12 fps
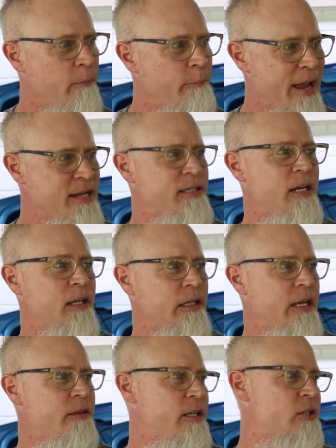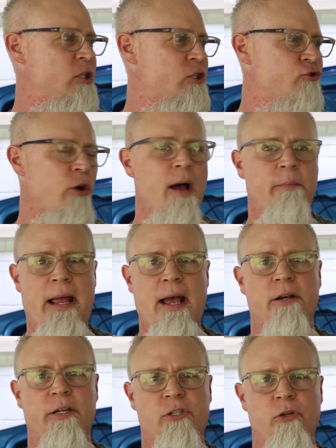basically, this has dropped
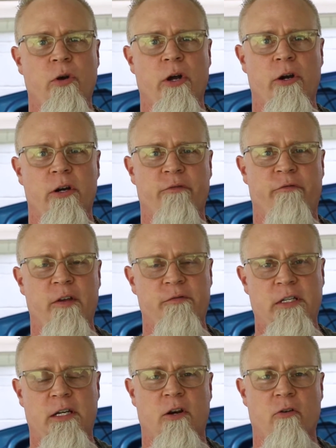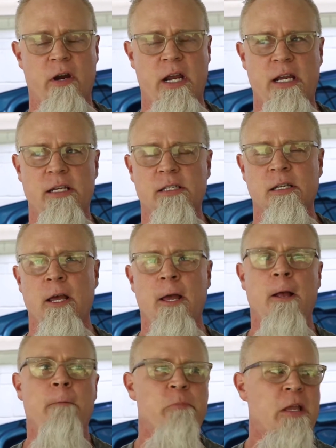down to two hundred fifty degrees,
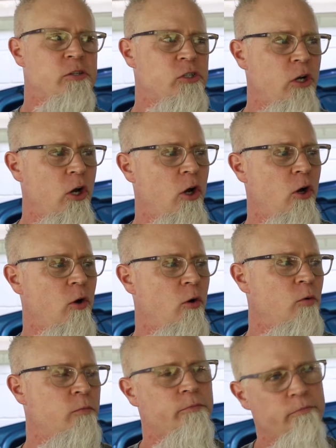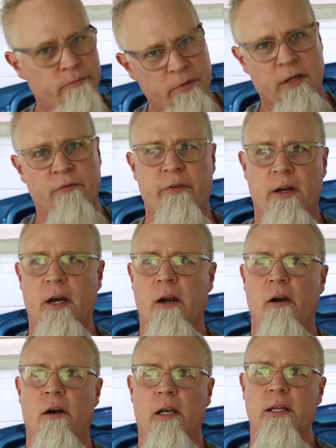so you can
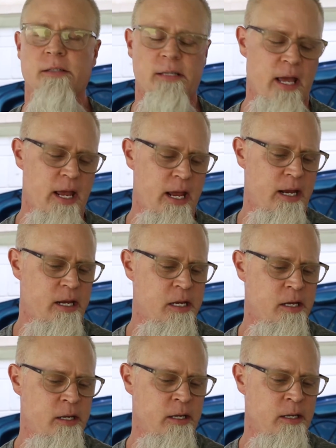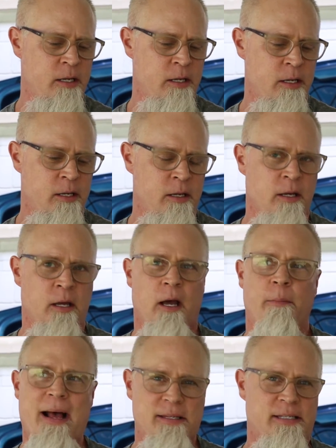figure, let's say,
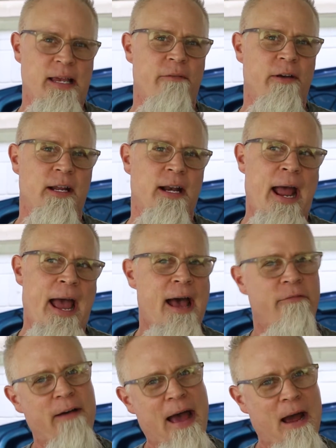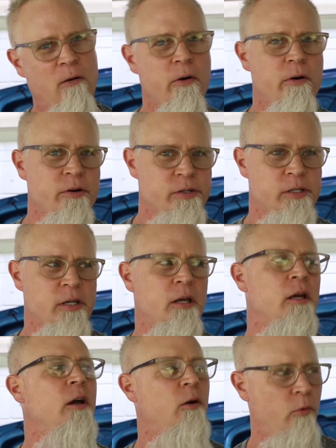about seven and a half hours,
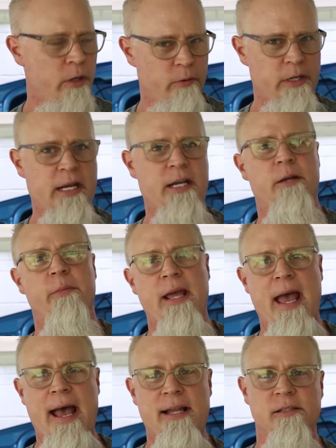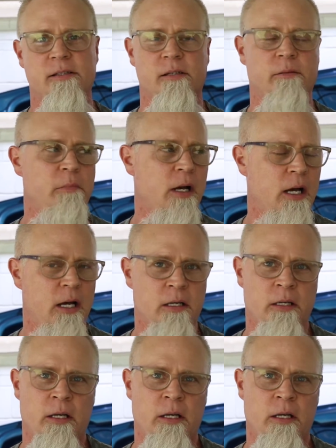we would need to be adding some uh,